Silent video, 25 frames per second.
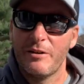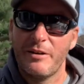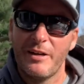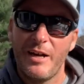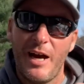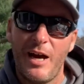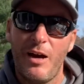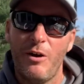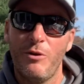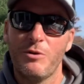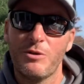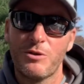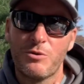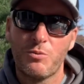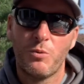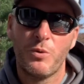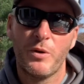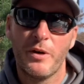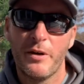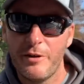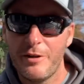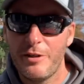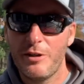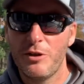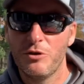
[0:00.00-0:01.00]
Now it's,
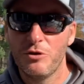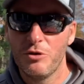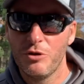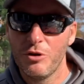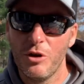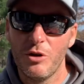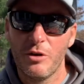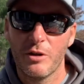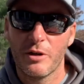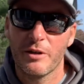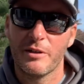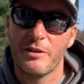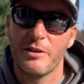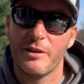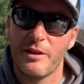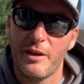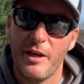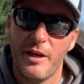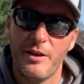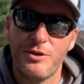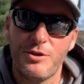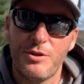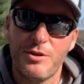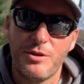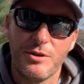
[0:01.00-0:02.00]
where do you look to
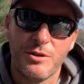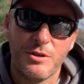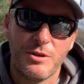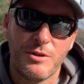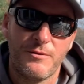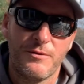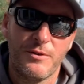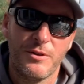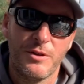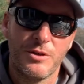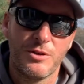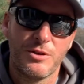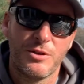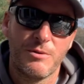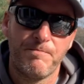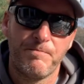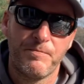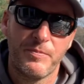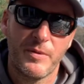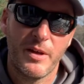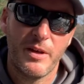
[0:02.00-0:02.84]
catch these fish?